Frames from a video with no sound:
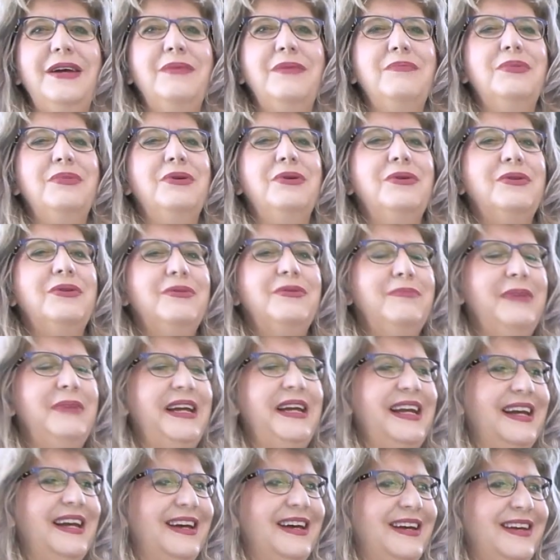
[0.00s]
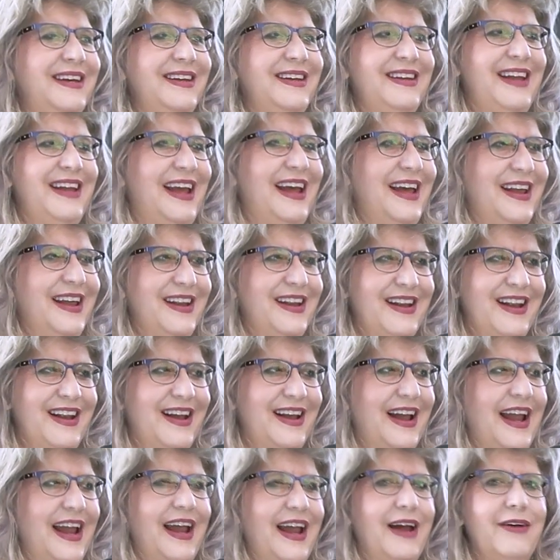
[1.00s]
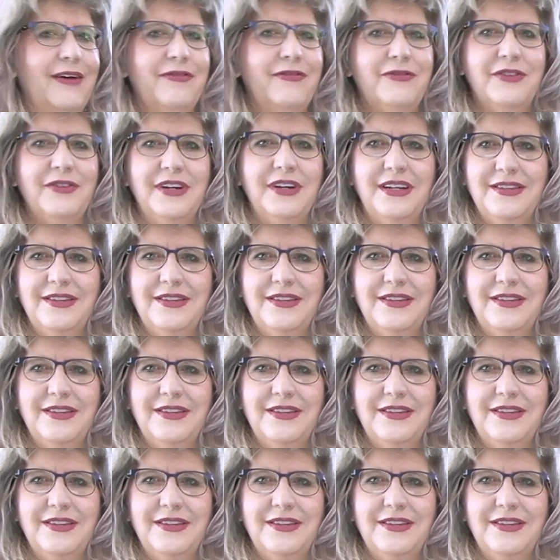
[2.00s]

pulled me in. And ever